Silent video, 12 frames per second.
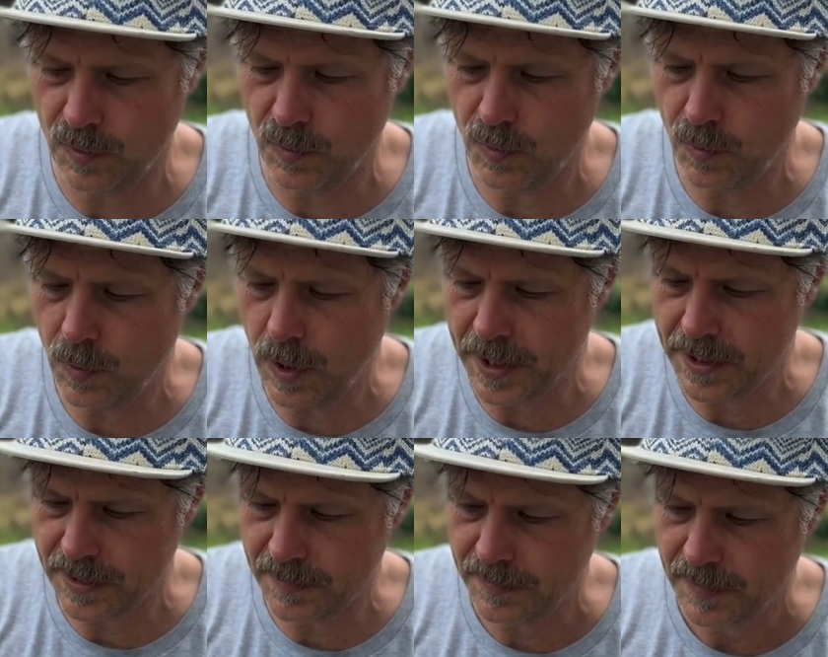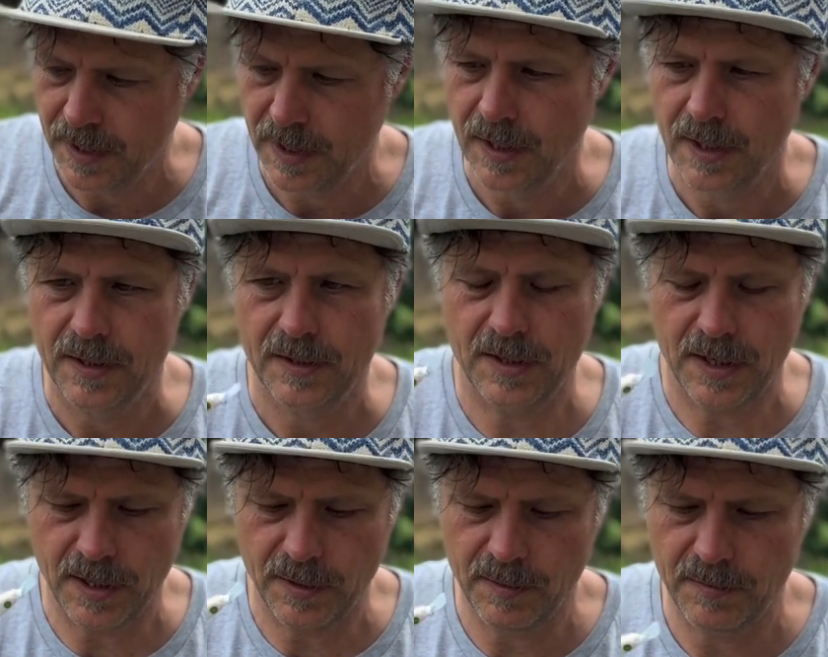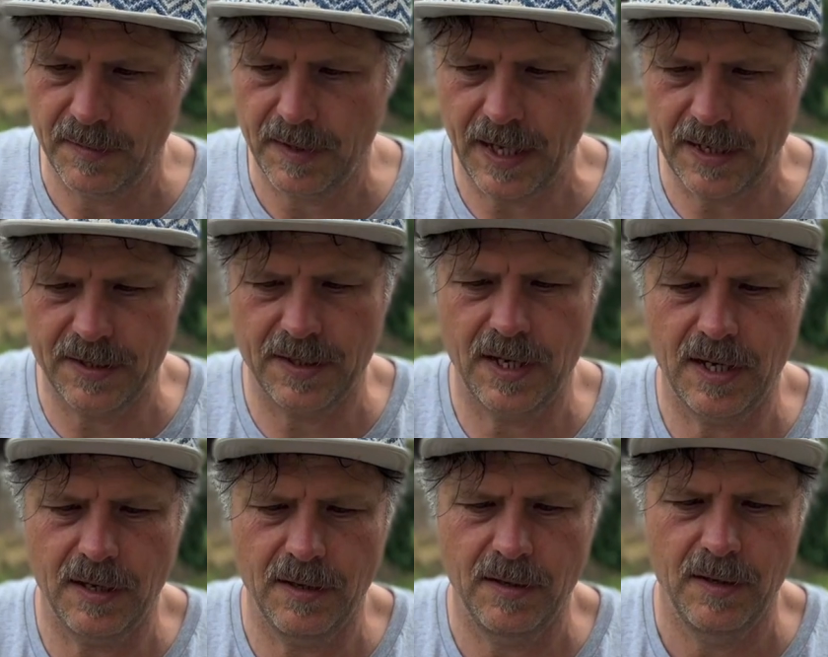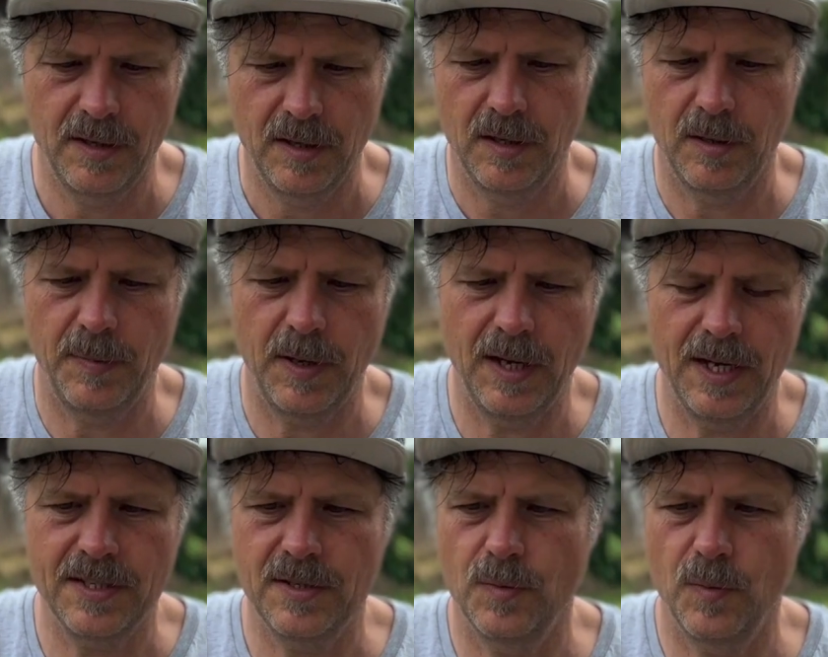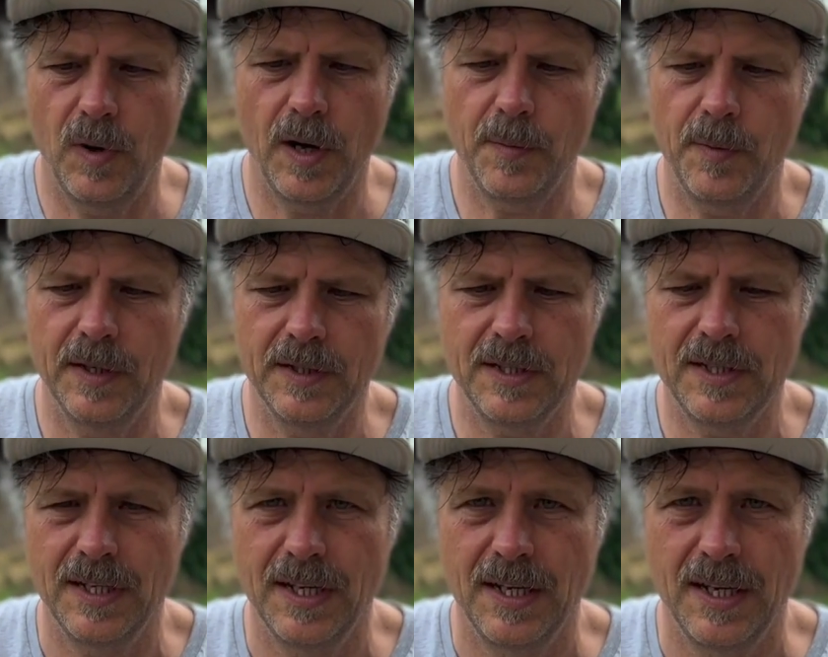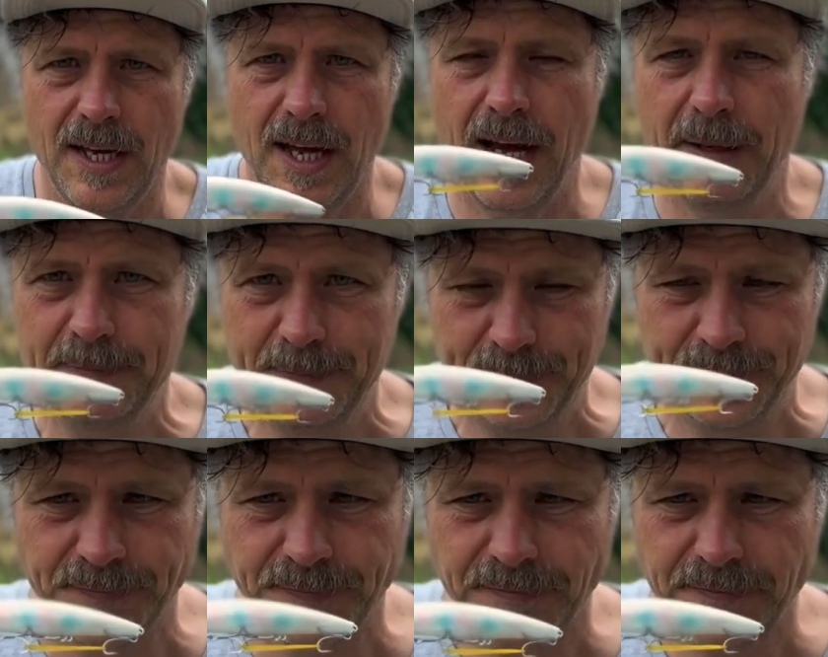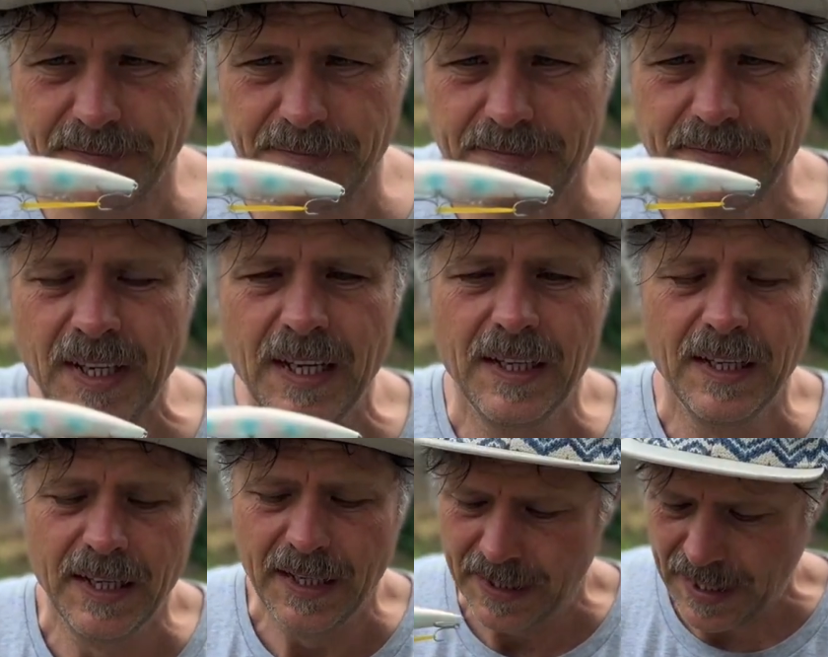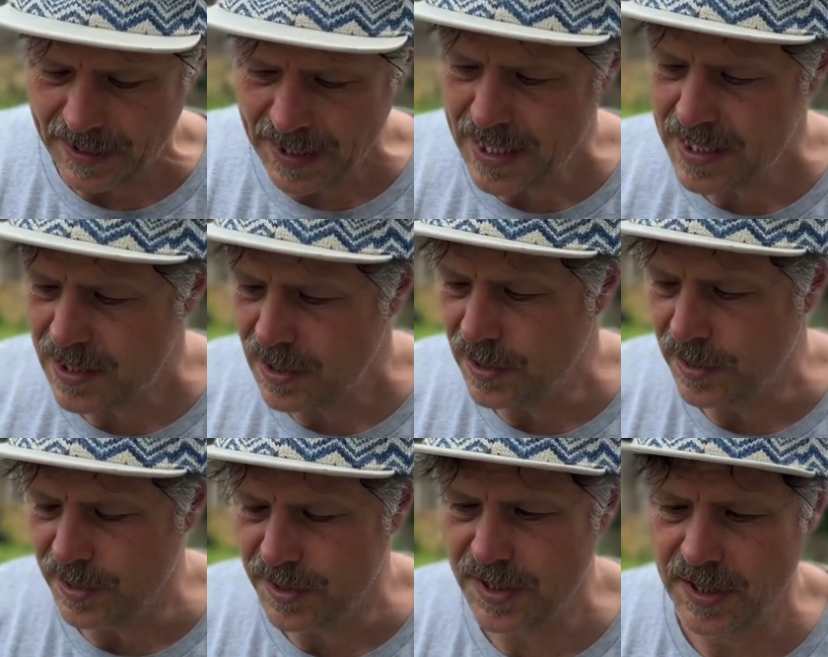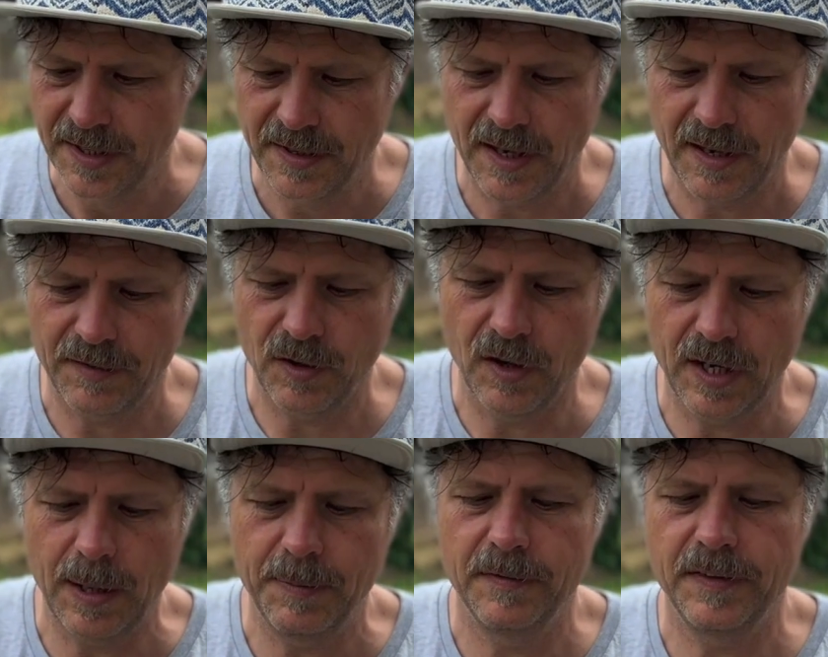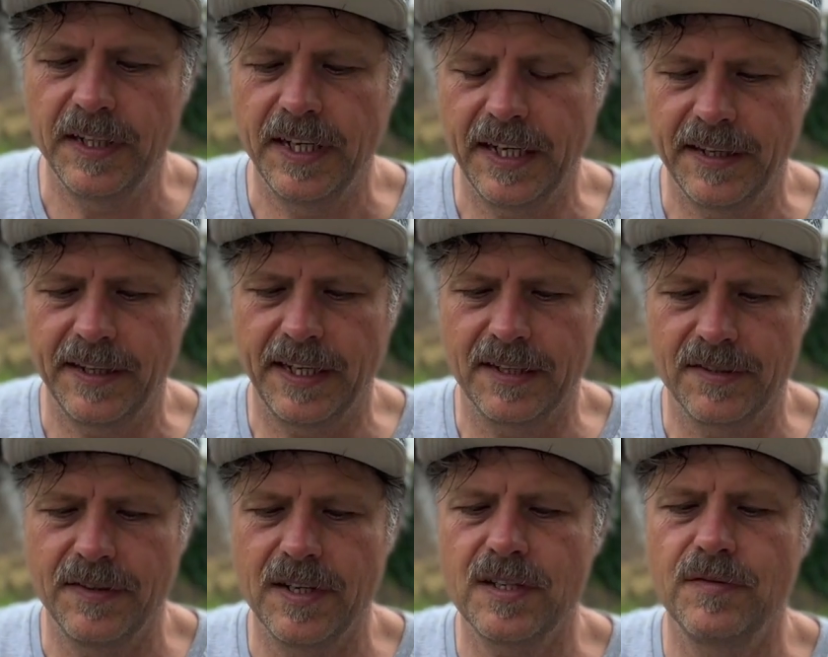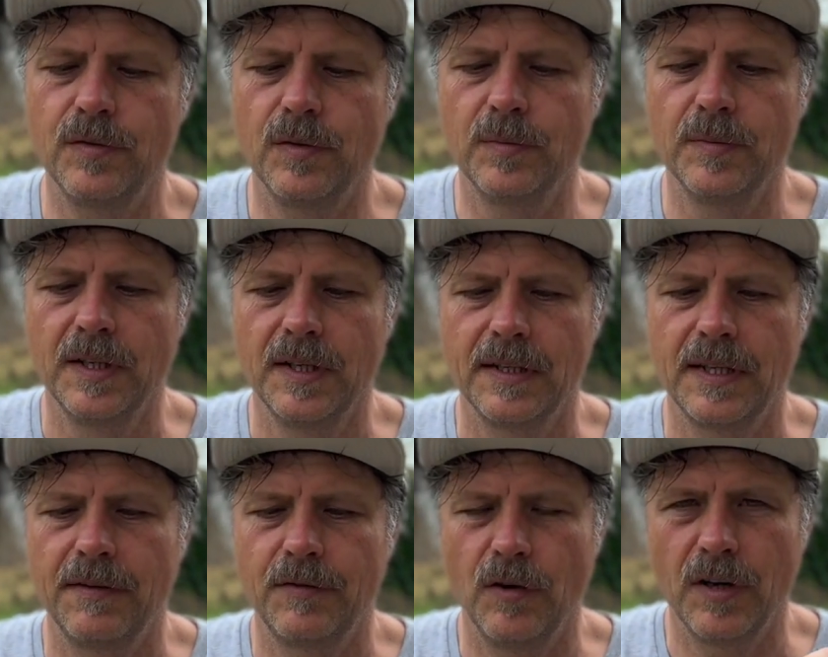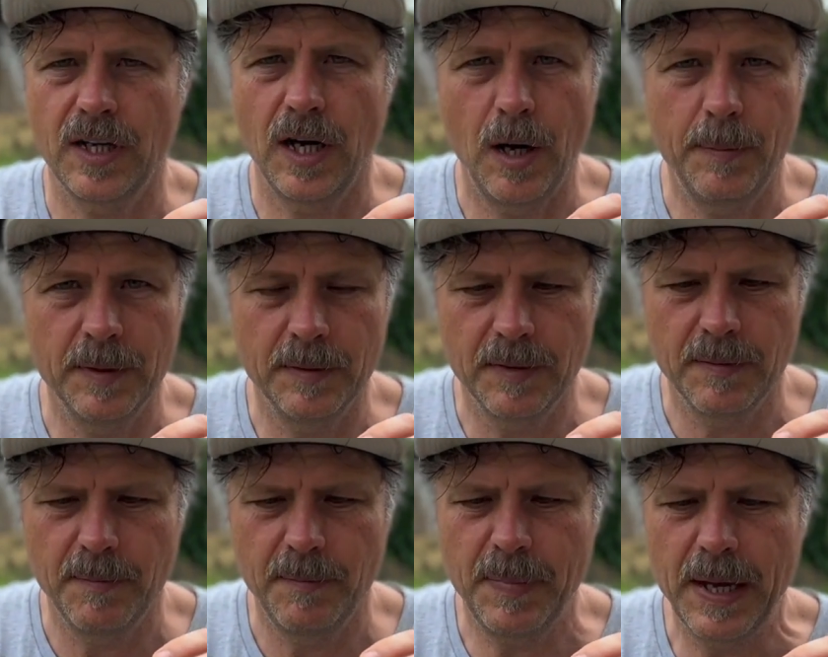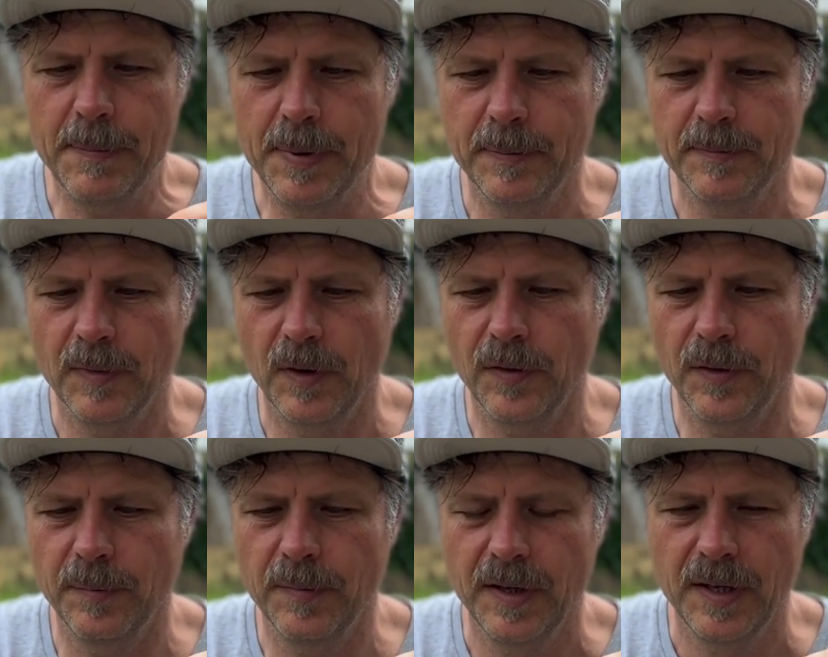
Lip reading: white, so that's the pearlescent white ones. Now these lures have got a couple of unique things. First of all, they've got a carbon bib on them,